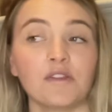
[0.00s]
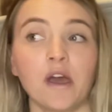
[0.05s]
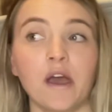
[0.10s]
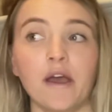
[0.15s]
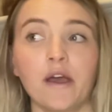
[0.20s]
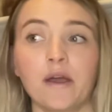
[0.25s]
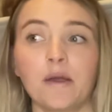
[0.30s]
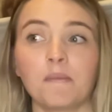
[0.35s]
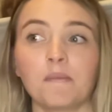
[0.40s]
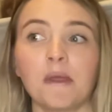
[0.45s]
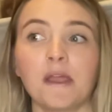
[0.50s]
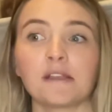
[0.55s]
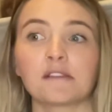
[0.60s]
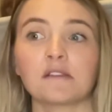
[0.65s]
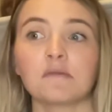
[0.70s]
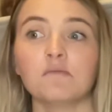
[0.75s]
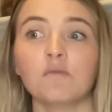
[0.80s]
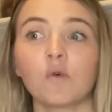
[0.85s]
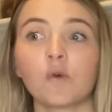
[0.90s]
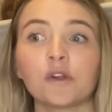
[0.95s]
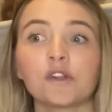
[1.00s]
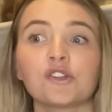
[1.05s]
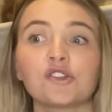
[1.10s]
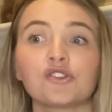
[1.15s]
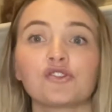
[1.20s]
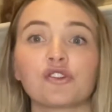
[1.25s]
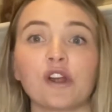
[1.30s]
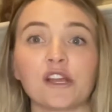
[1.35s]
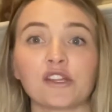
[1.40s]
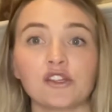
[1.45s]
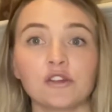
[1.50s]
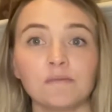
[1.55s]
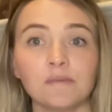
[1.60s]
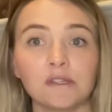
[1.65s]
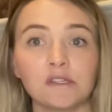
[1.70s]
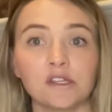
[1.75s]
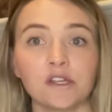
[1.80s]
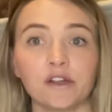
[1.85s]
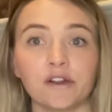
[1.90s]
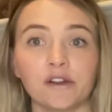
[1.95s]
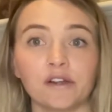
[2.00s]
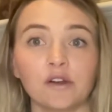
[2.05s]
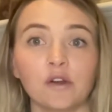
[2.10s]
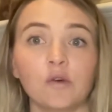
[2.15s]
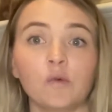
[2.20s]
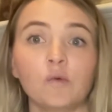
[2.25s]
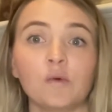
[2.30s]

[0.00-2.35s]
It's a more stretchy material.